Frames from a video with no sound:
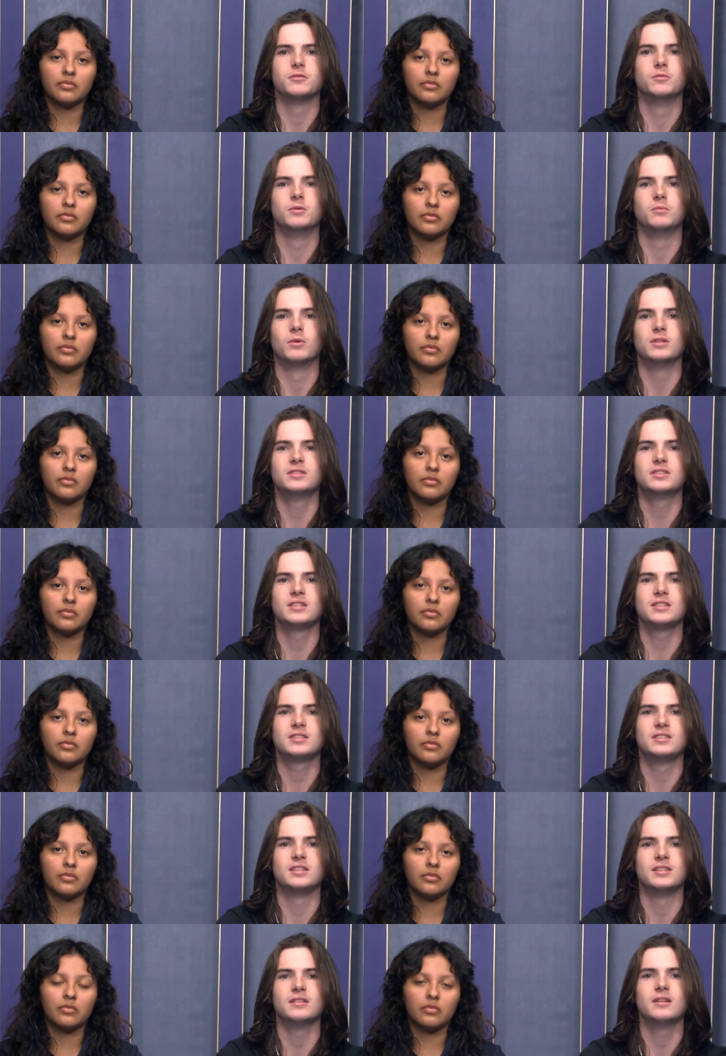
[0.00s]
Speaker 1: room
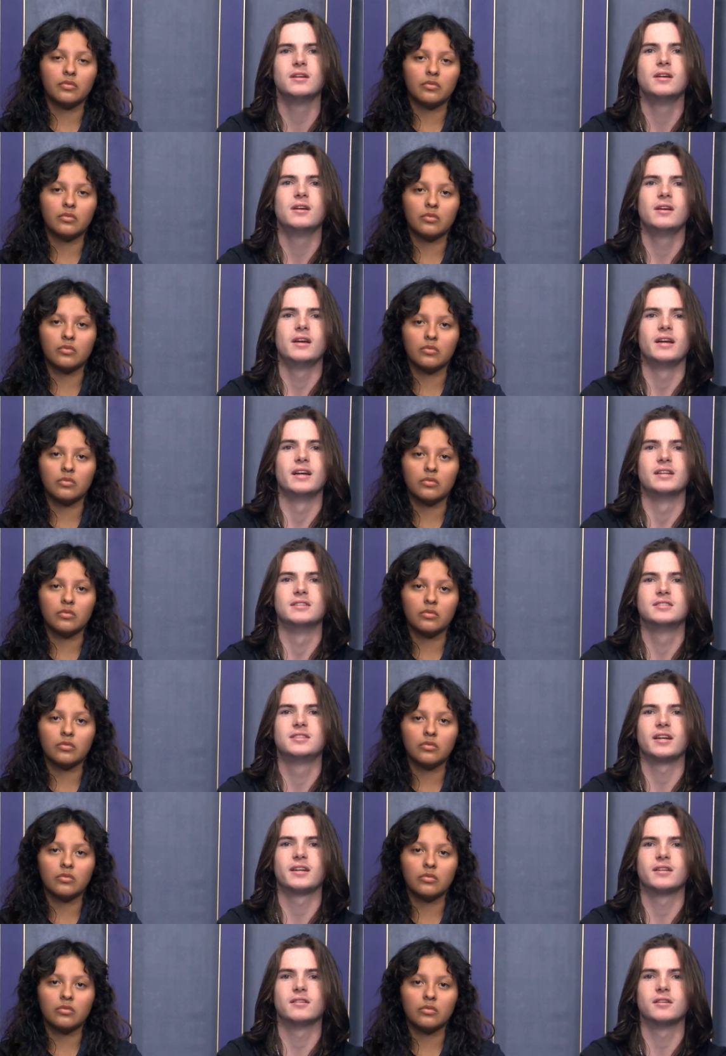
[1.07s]
116 and
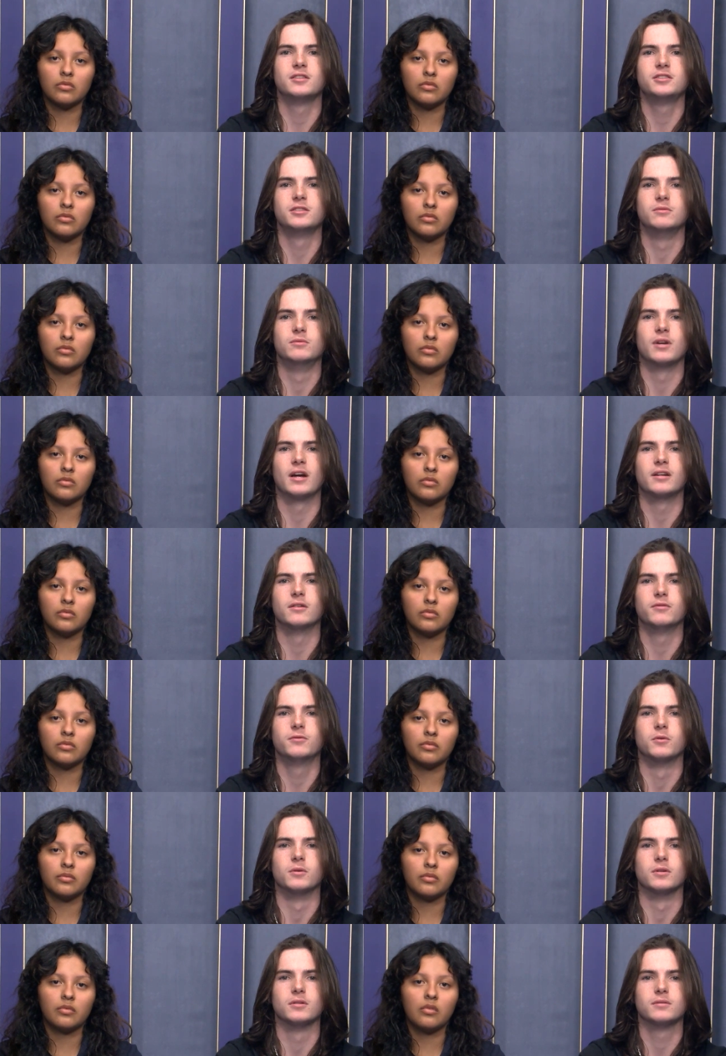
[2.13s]
second lunch in
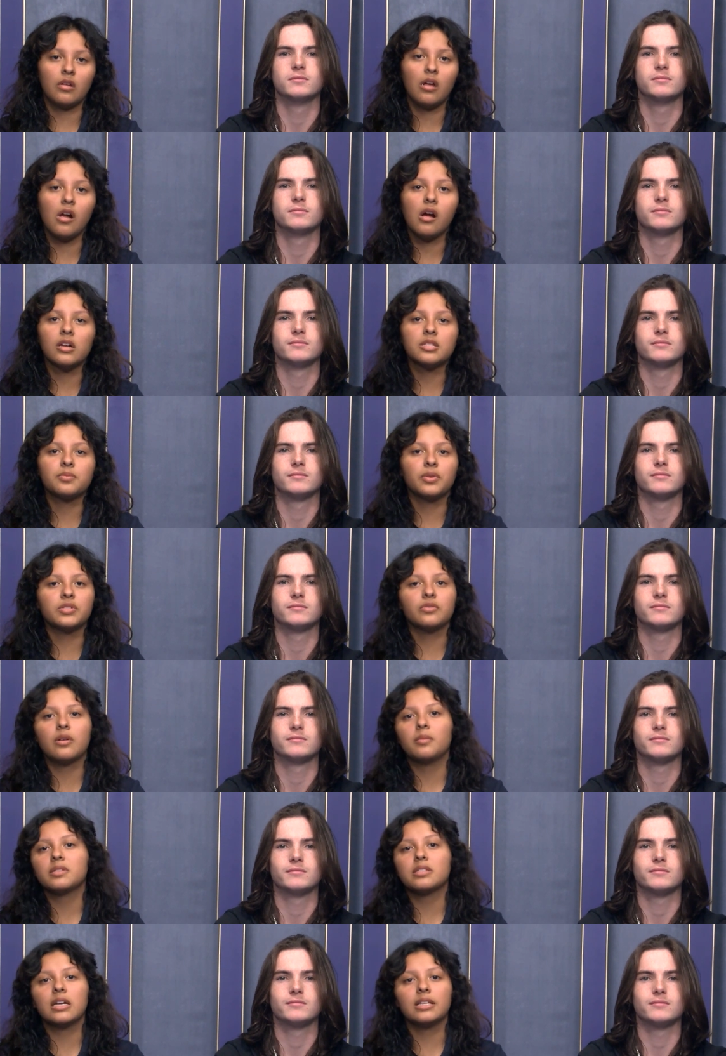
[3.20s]
904.
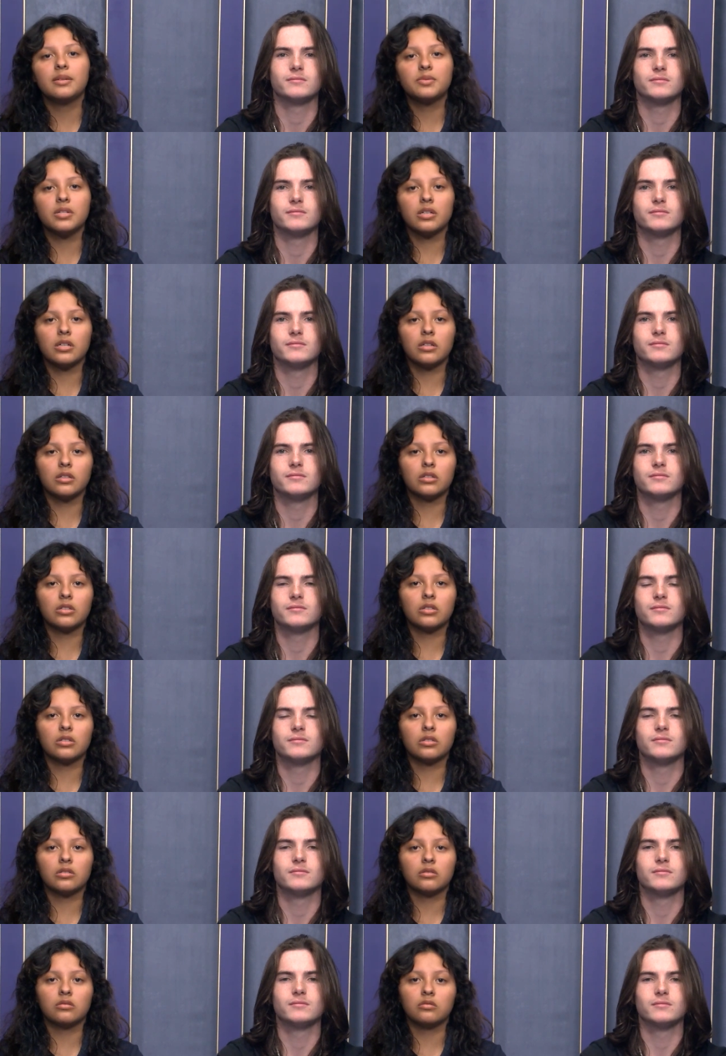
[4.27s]
Speaker 2: Sportsorama signups are
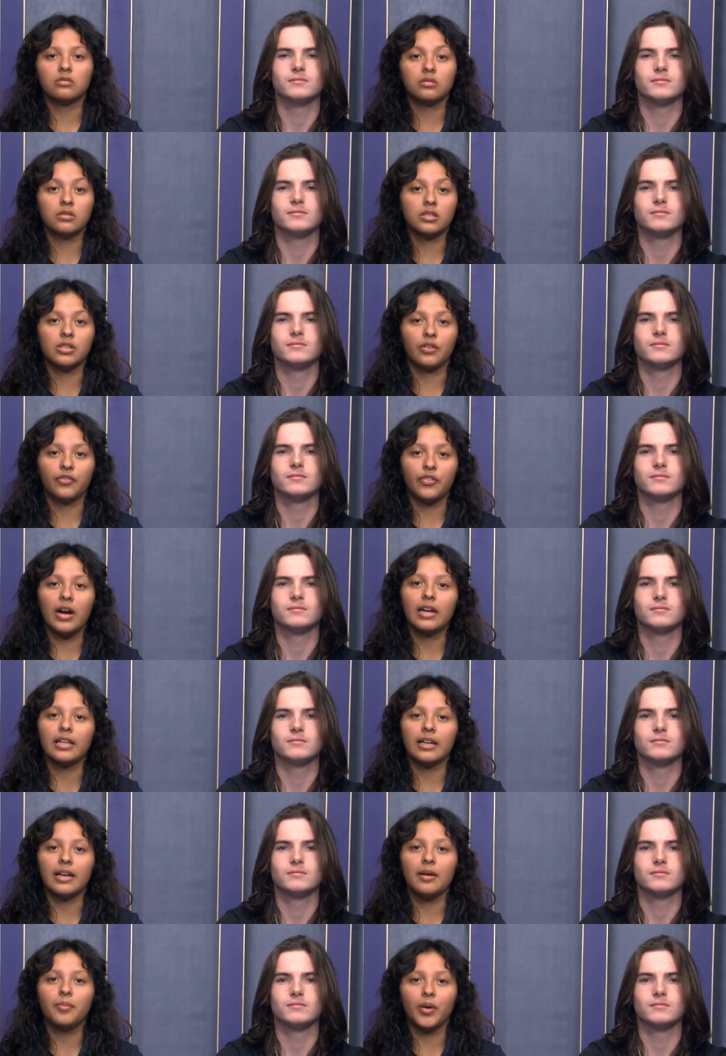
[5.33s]
till
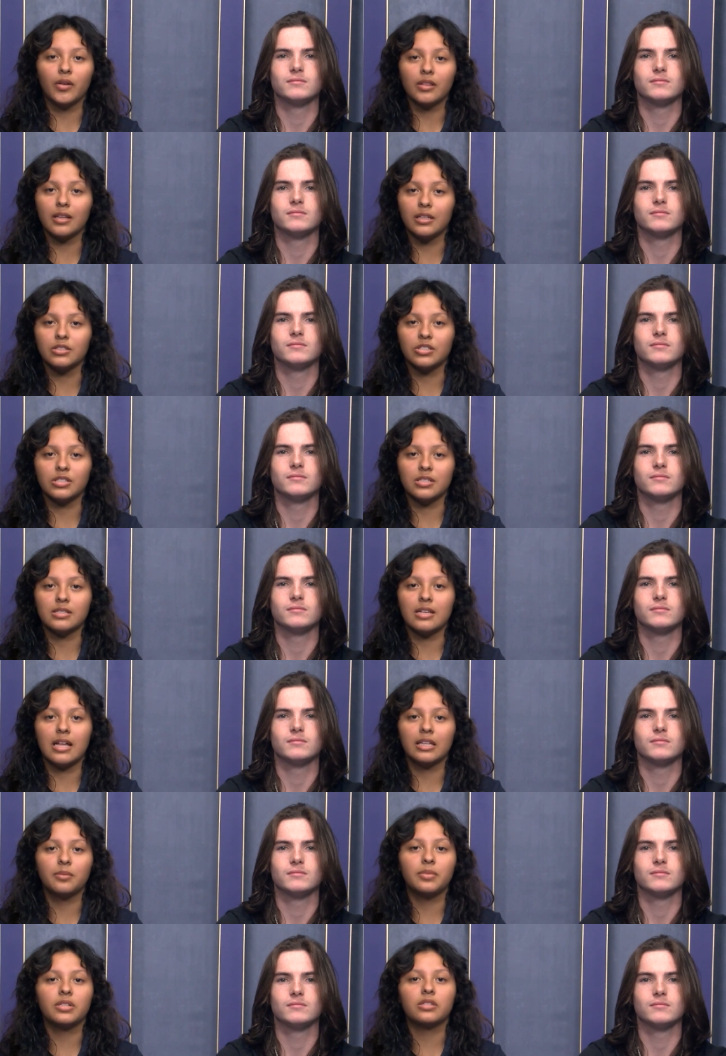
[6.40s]
Friday at both lunches.
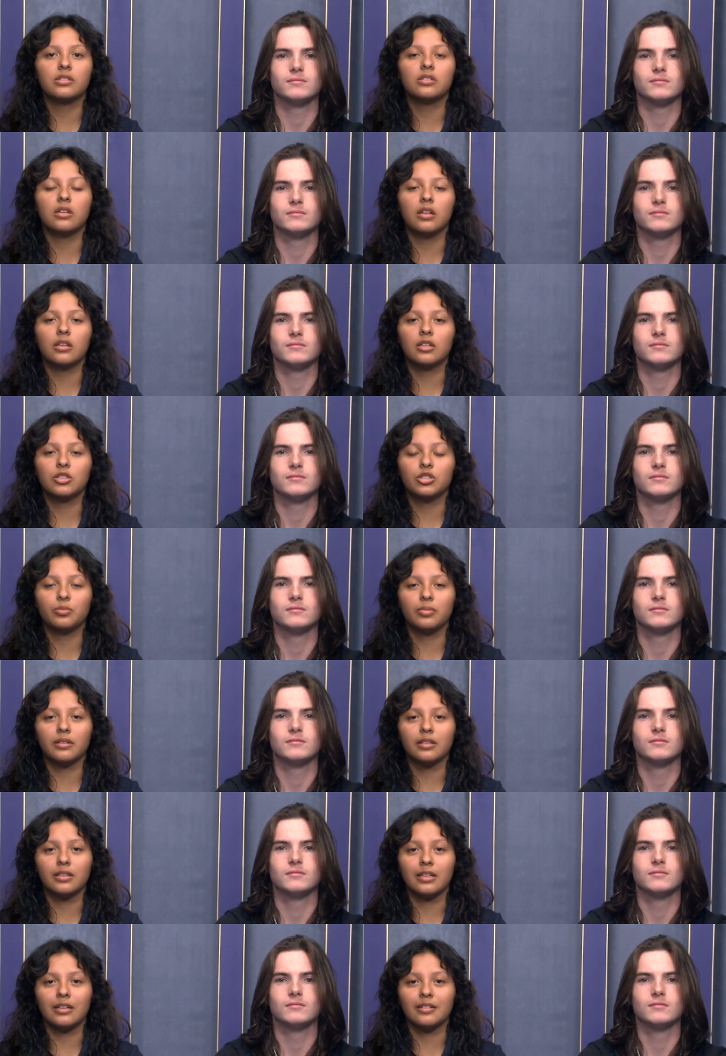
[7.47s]

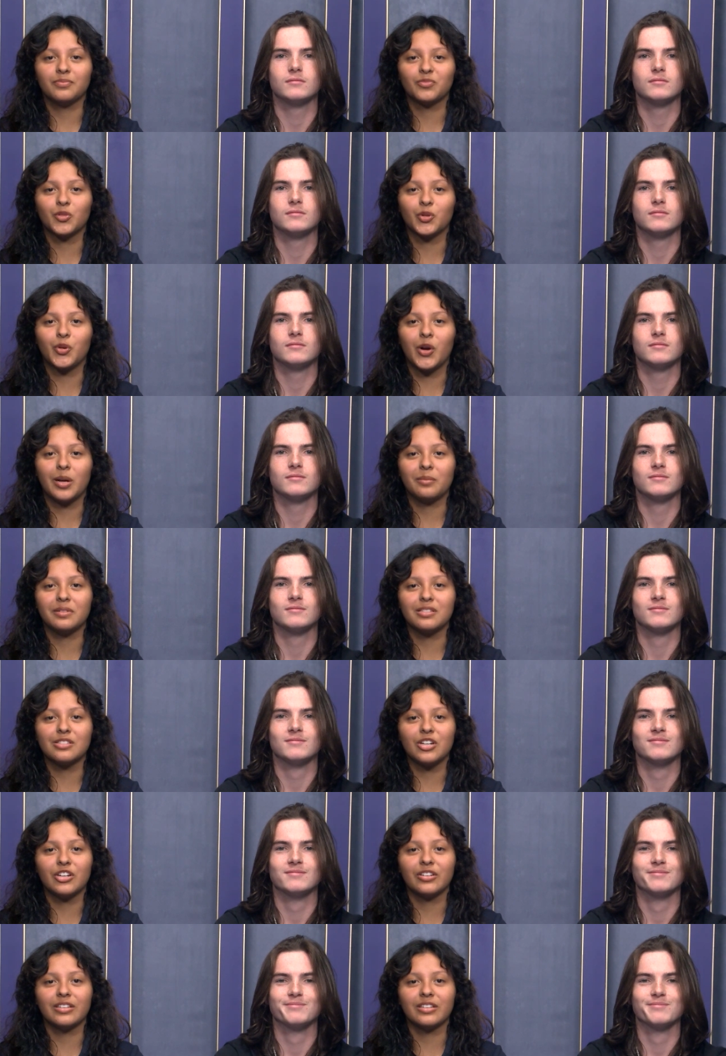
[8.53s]
eligibility requirements are